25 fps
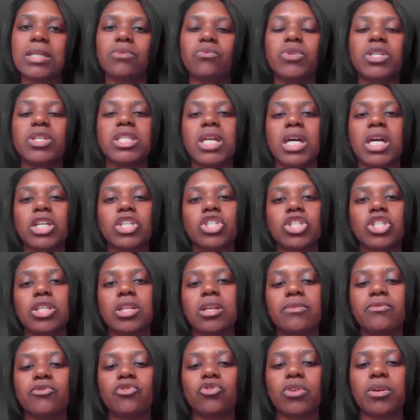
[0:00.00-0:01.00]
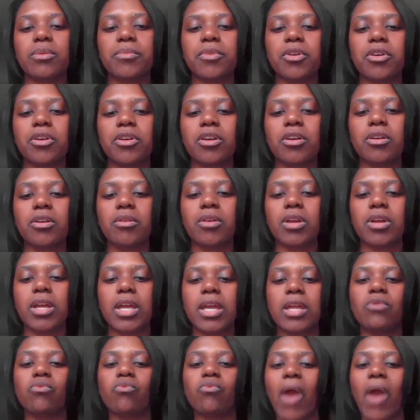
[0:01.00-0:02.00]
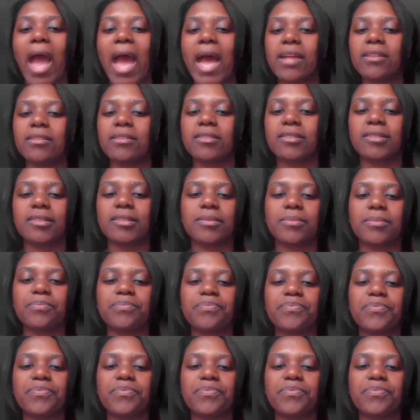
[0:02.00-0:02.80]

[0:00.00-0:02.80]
reduction of tremor in rats.